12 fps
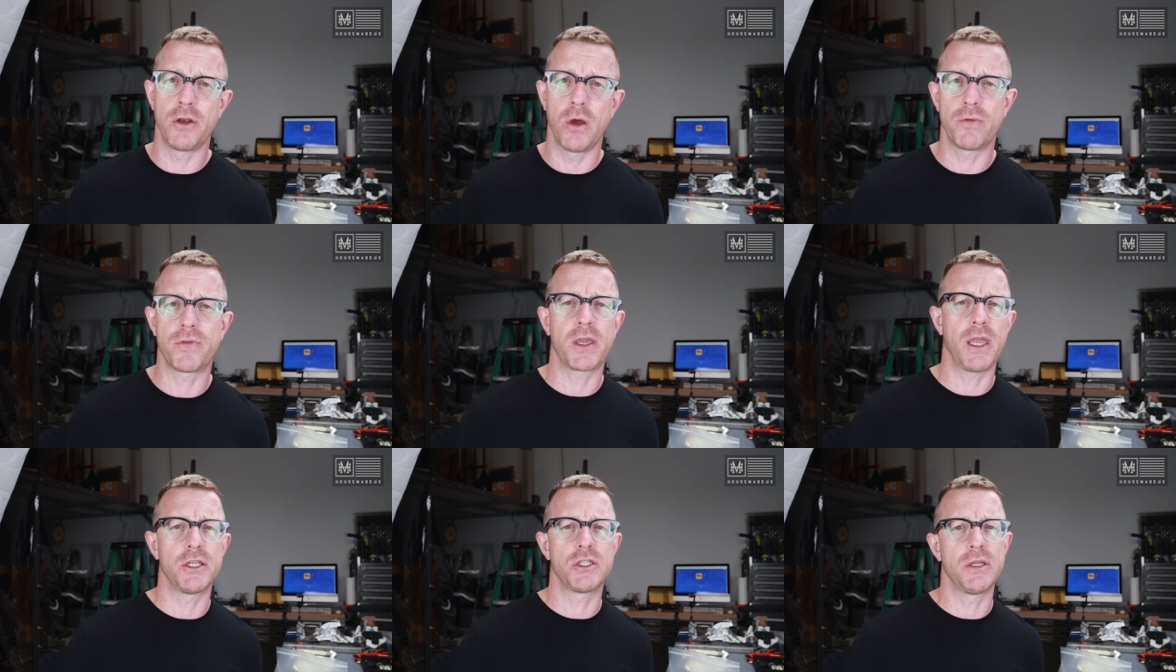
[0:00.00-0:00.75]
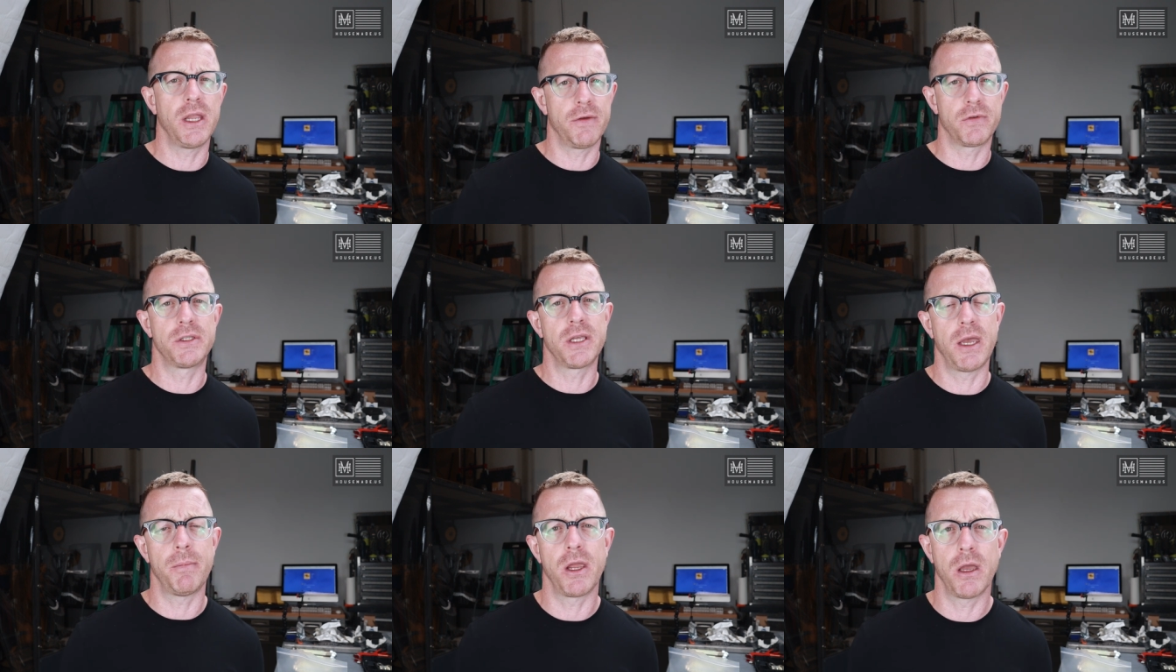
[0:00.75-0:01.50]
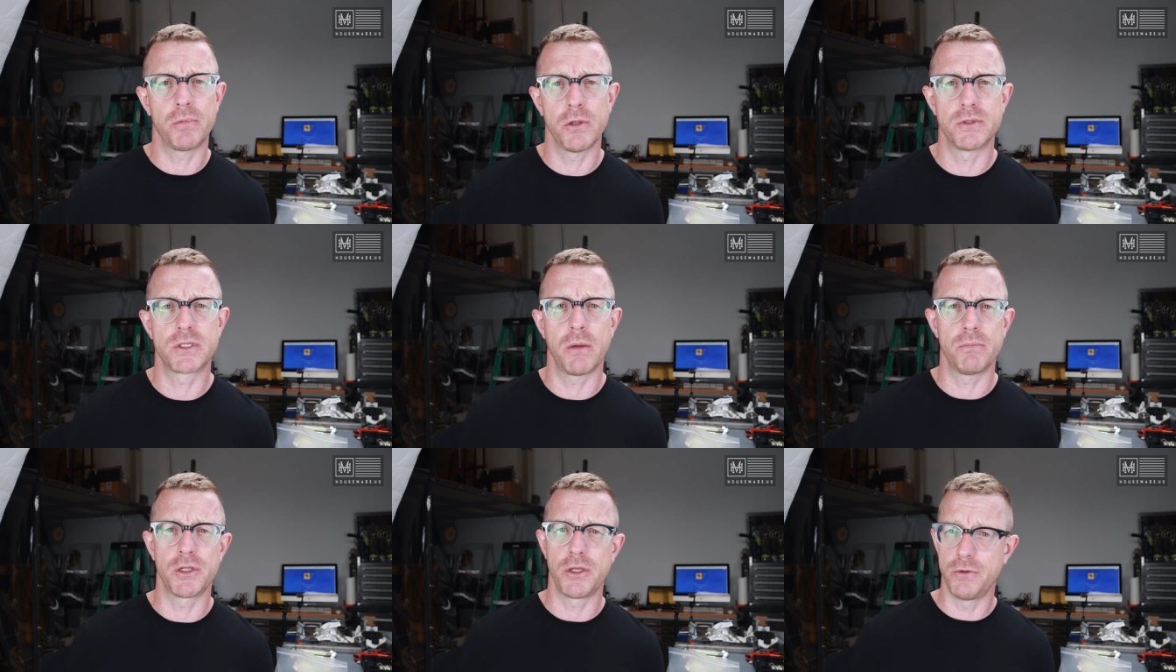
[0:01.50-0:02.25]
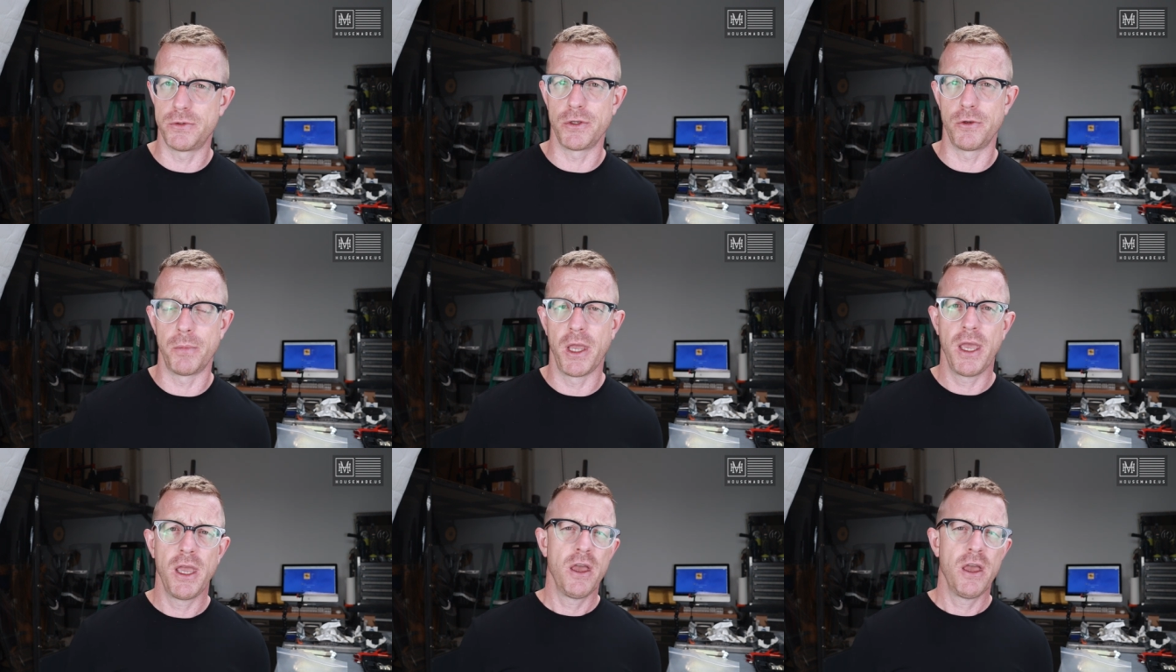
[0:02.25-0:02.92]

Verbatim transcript: a notification every time I upload something to YouTube.